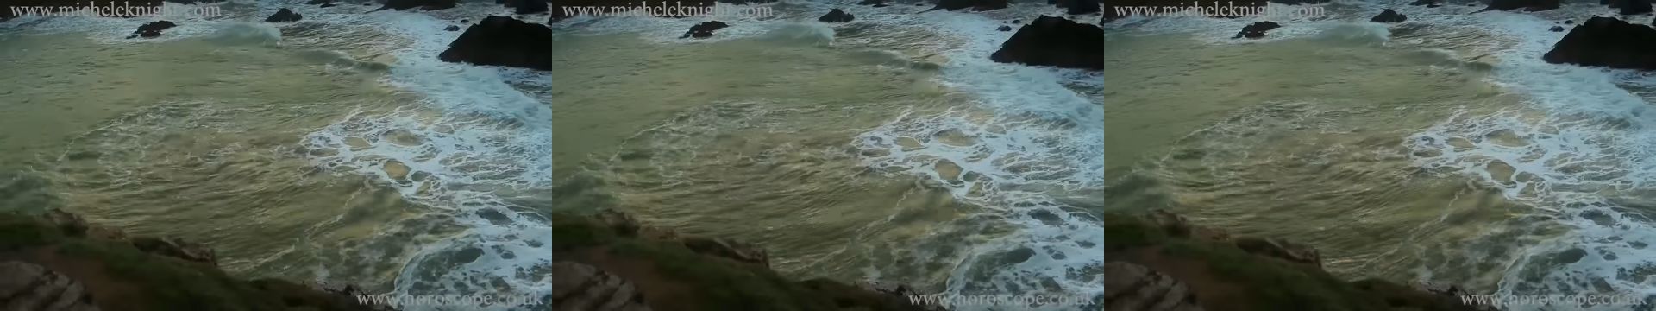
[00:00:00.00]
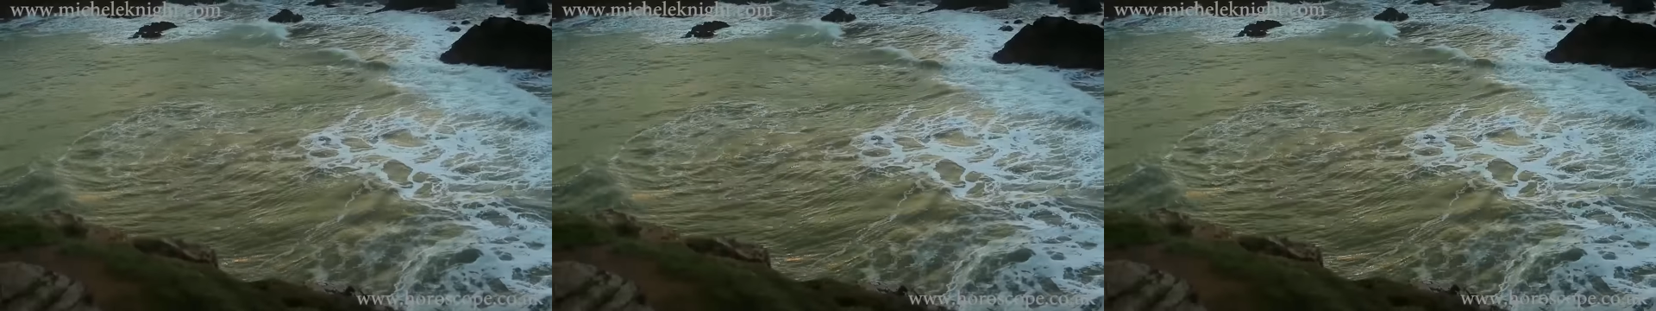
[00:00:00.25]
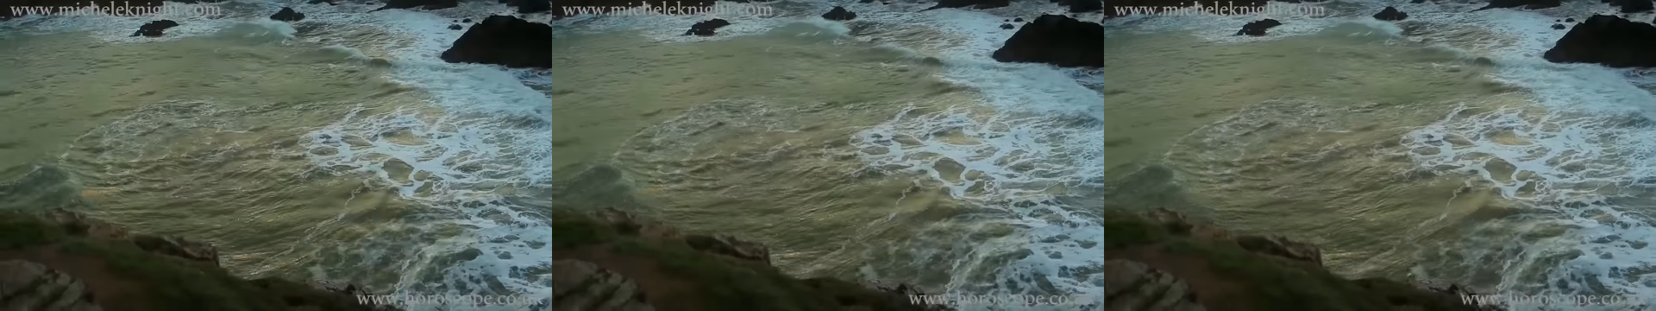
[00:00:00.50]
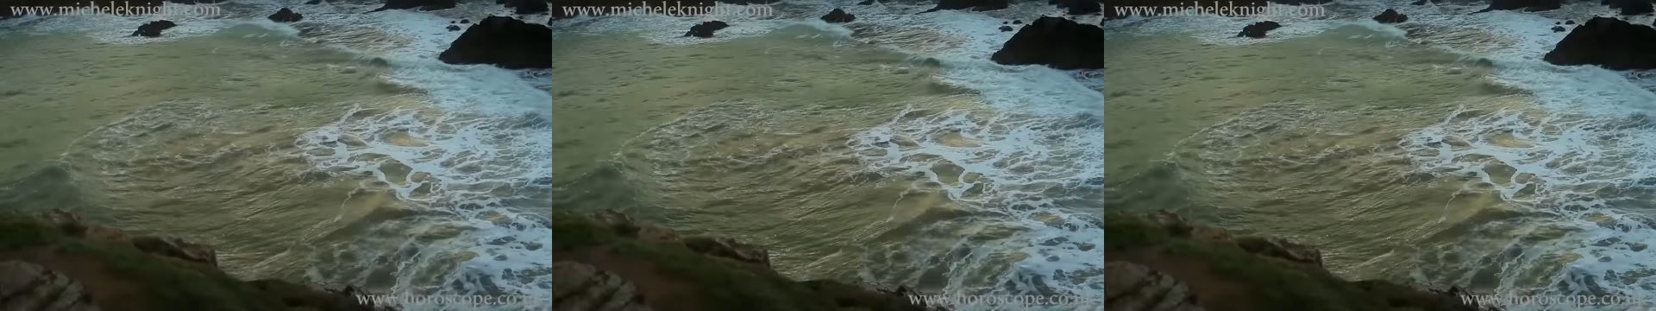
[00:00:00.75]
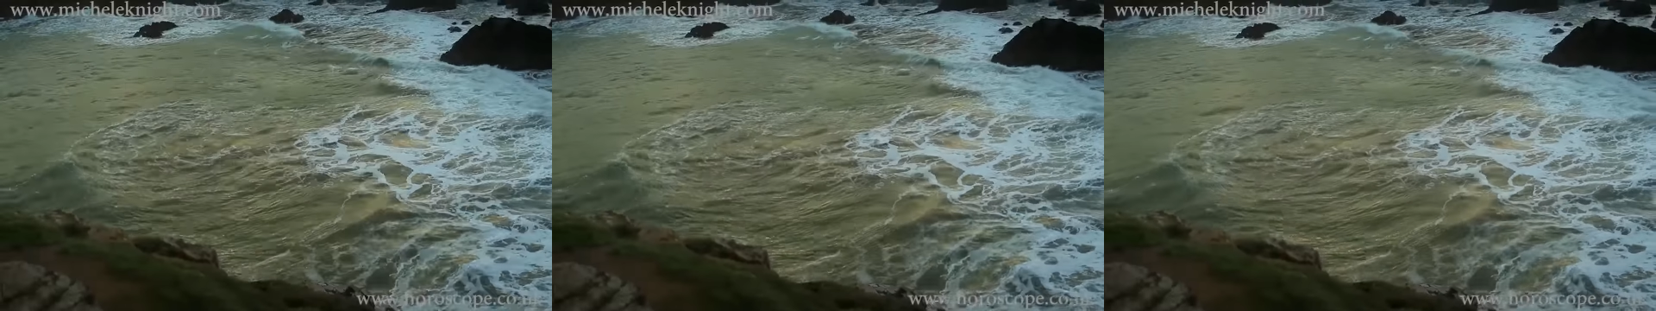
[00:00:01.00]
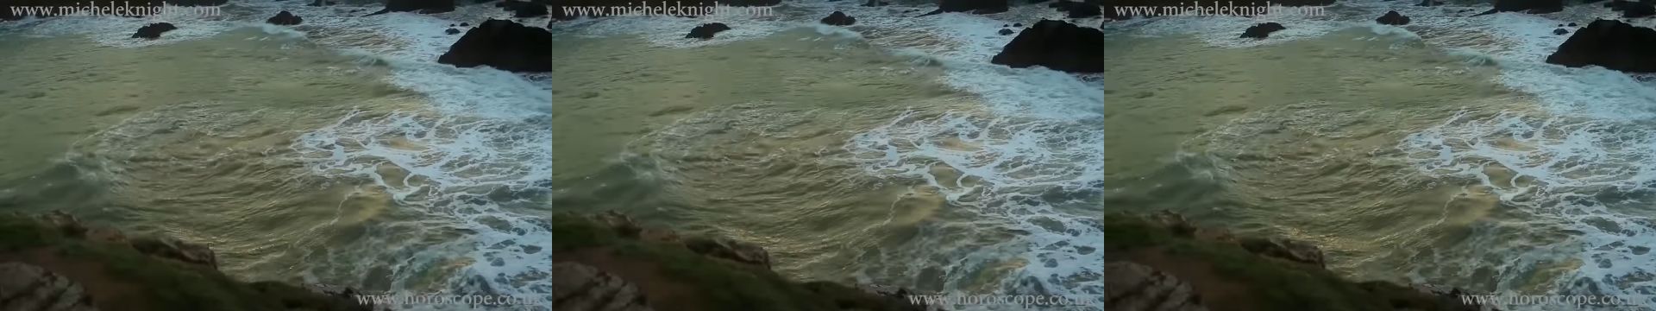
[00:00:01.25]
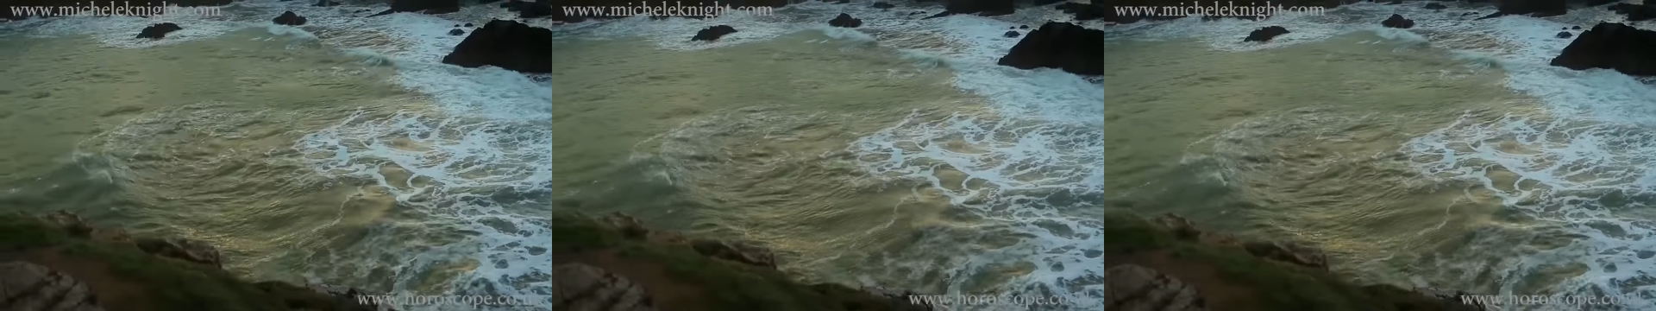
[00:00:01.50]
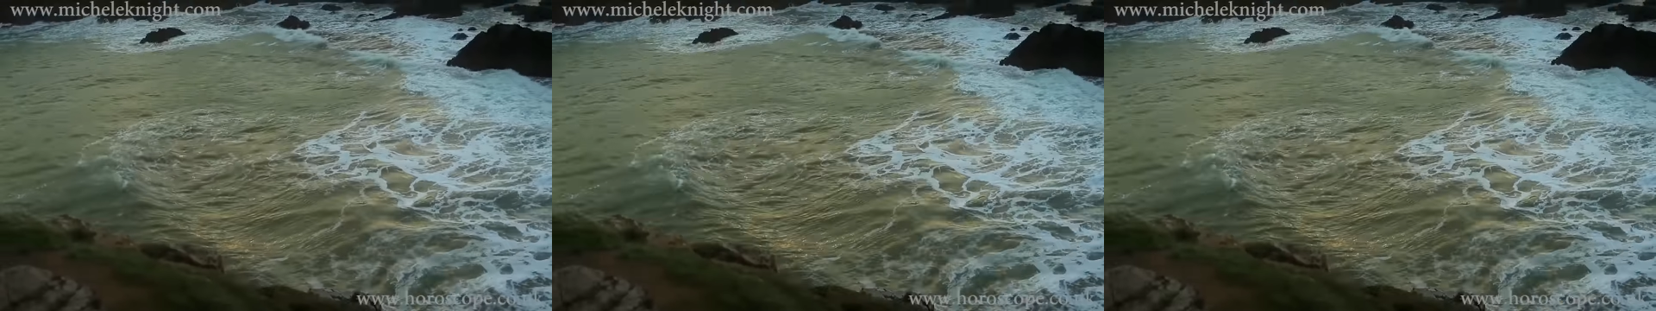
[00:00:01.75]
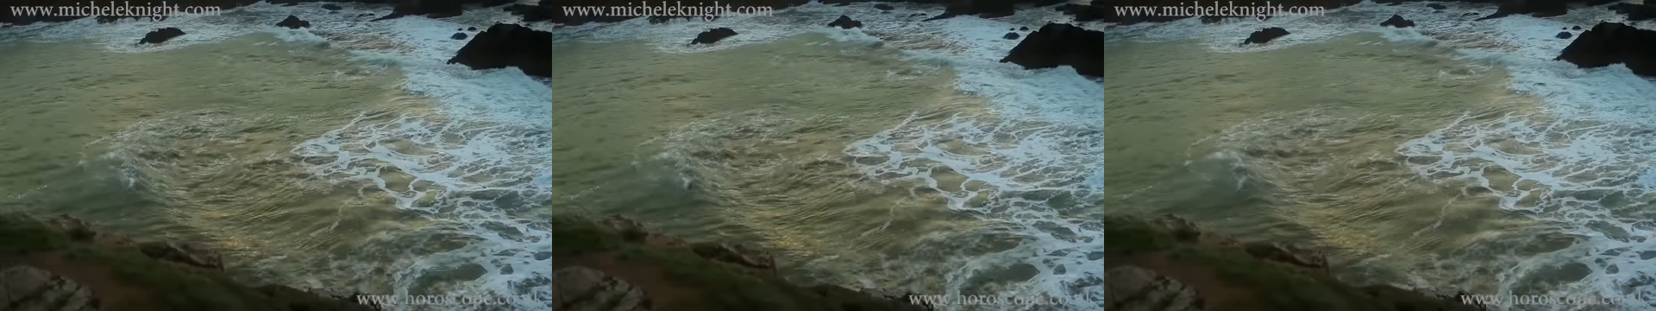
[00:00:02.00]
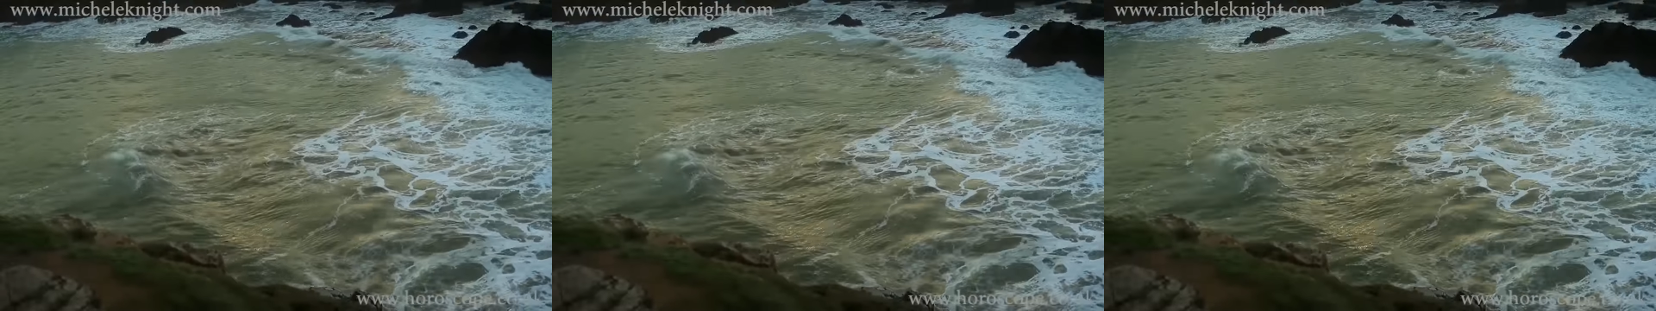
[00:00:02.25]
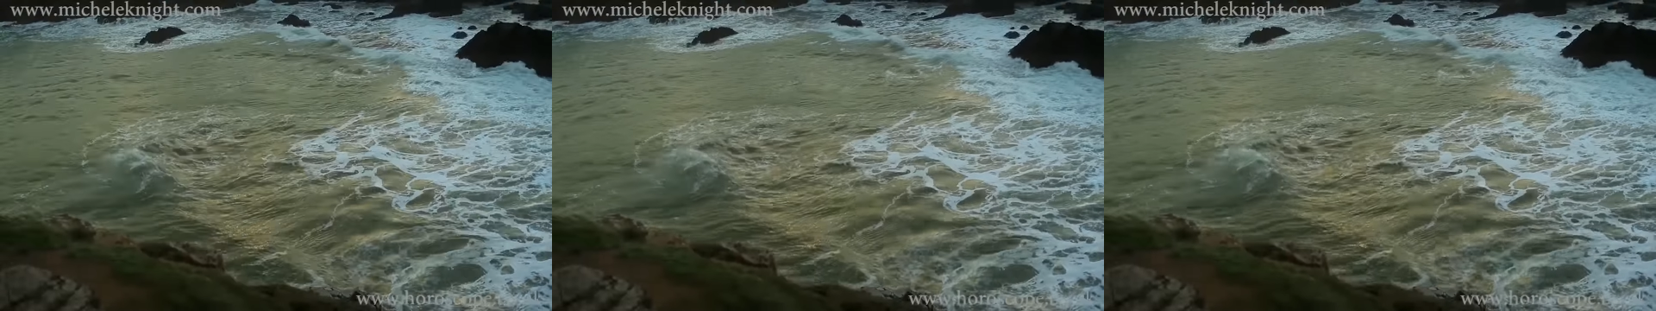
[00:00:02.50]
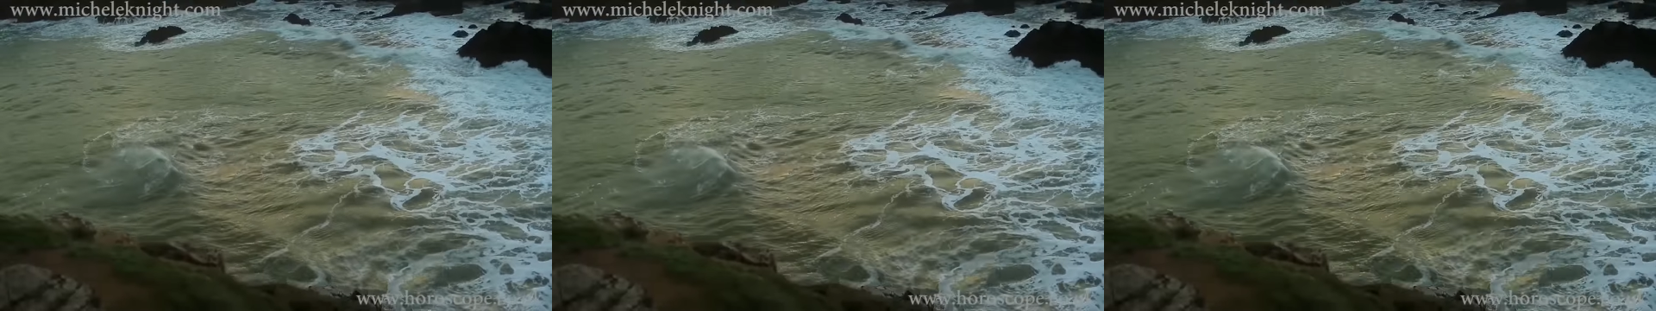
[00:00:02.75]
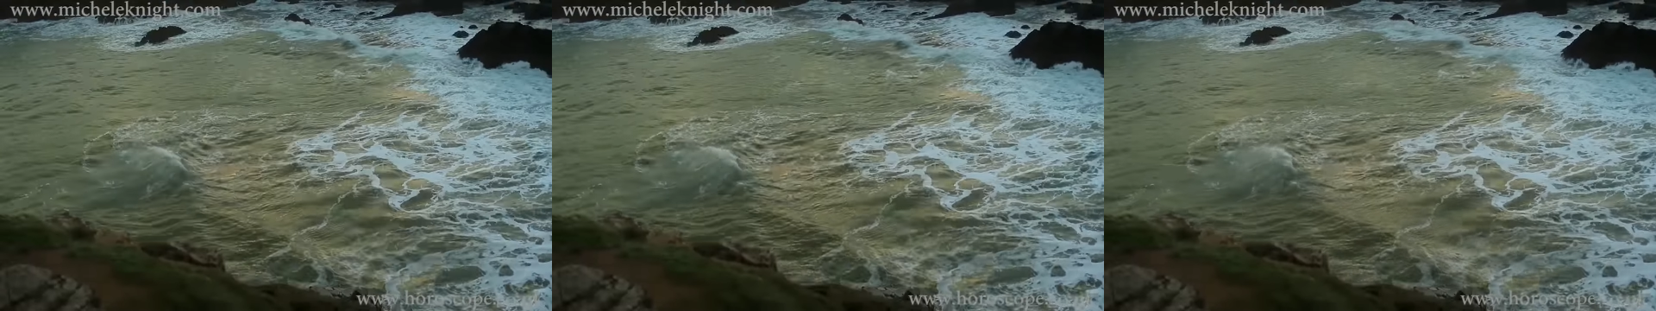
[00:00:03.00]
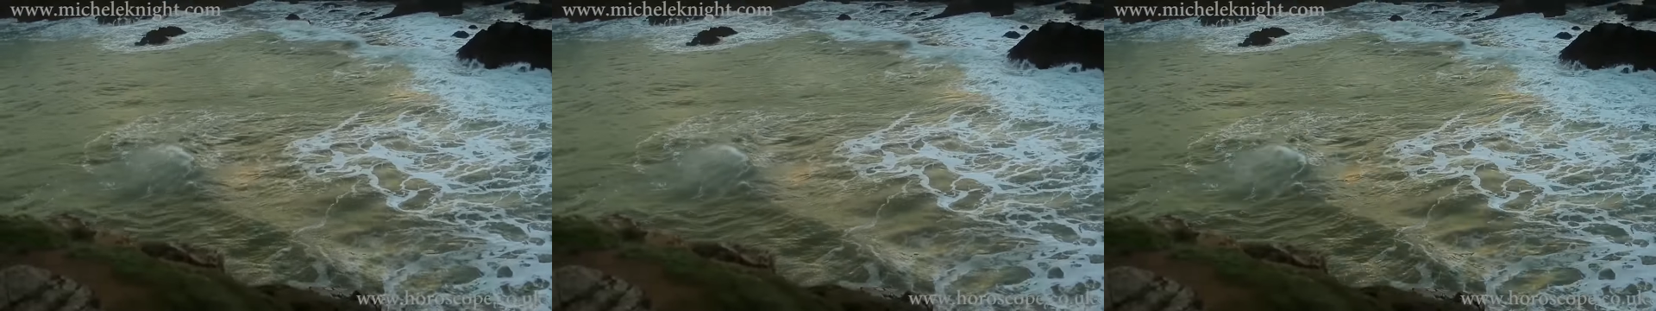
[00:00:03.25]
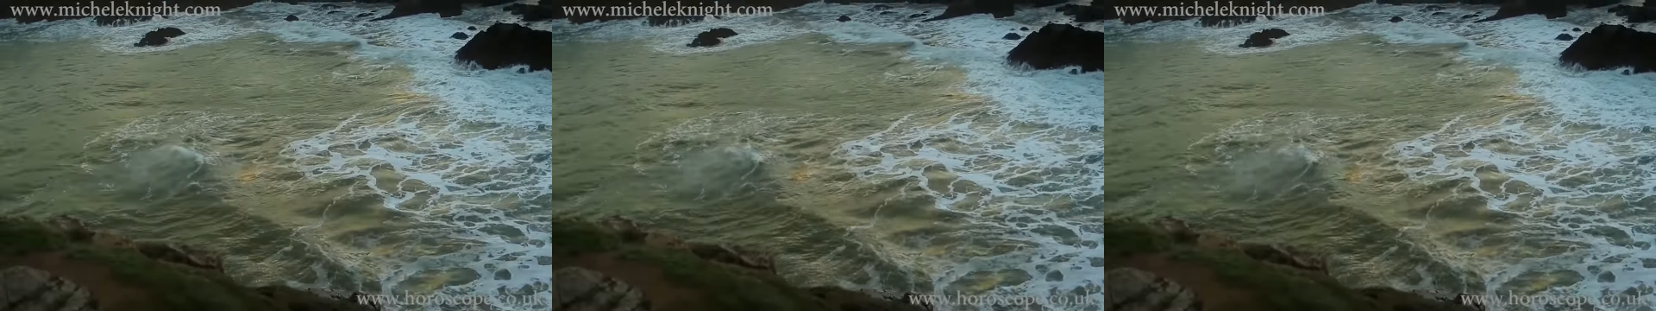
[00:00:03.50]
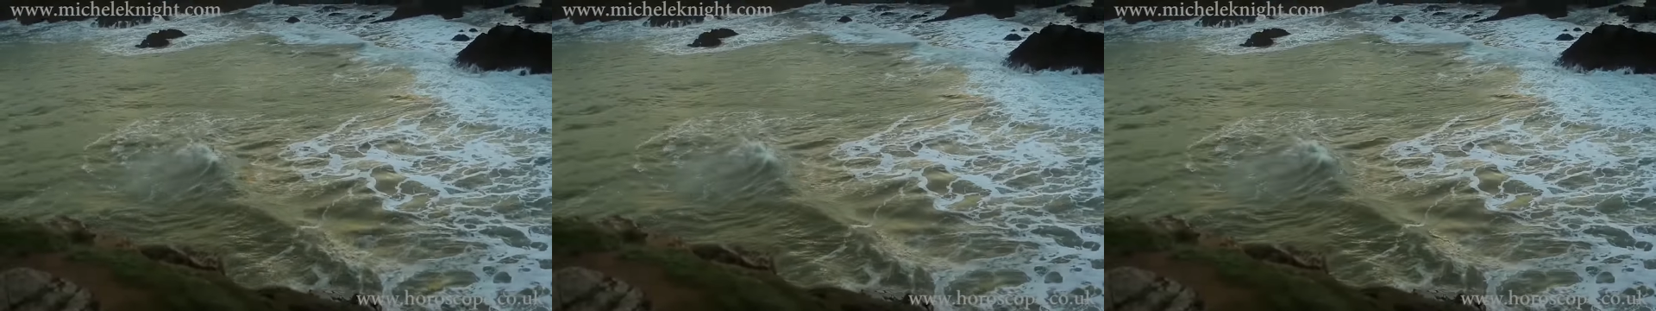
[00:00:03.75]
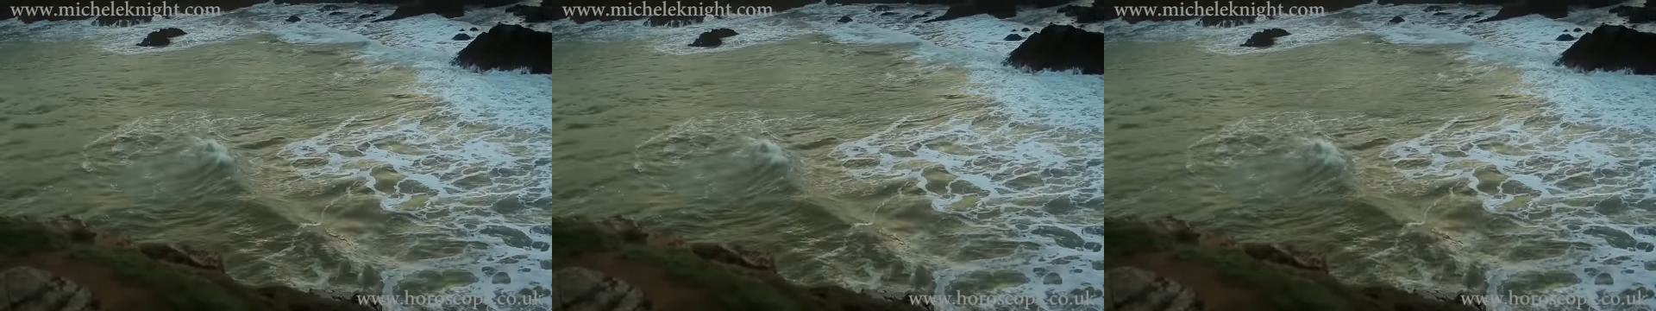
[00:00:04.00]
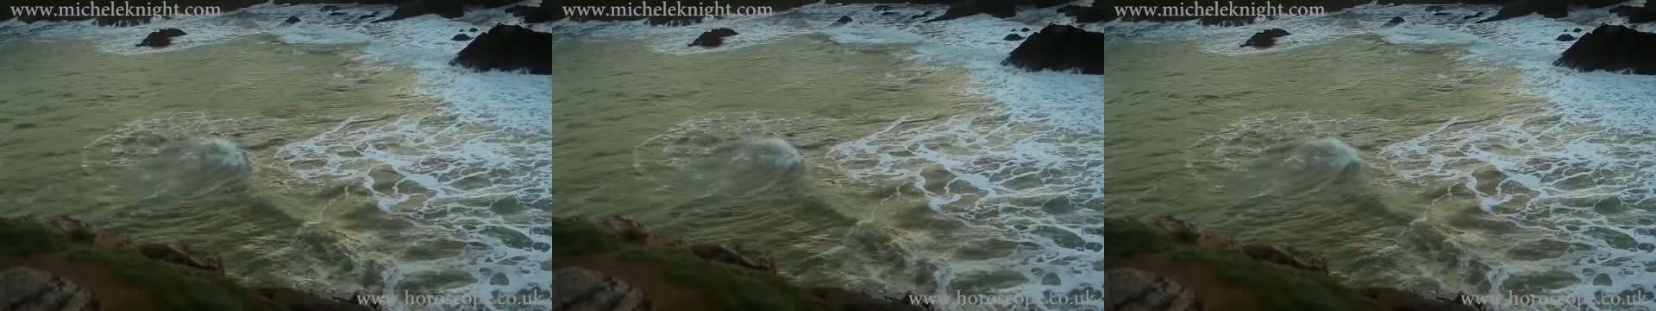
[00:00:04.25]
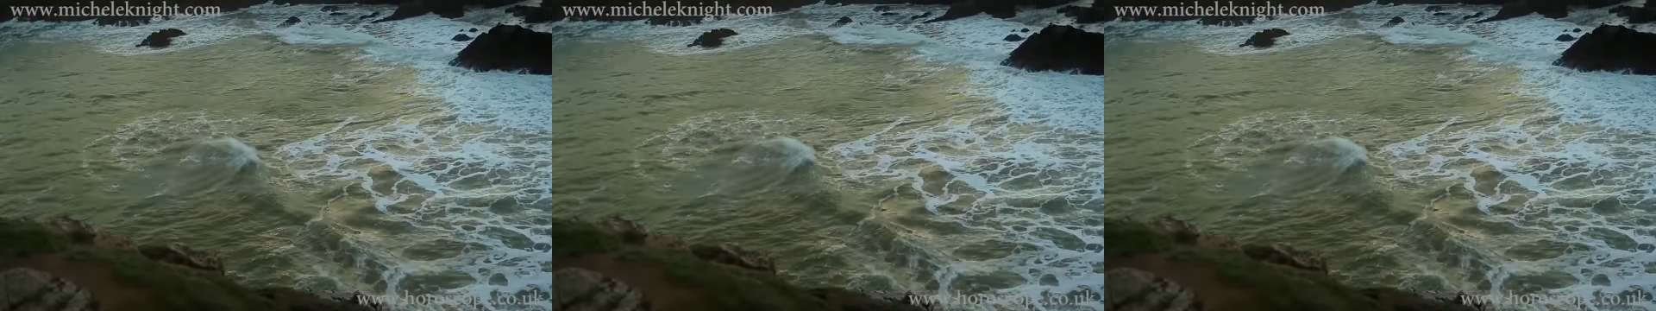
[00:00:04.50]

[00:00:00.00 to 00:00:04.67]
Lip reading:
No face is visible, so there are no lips to read.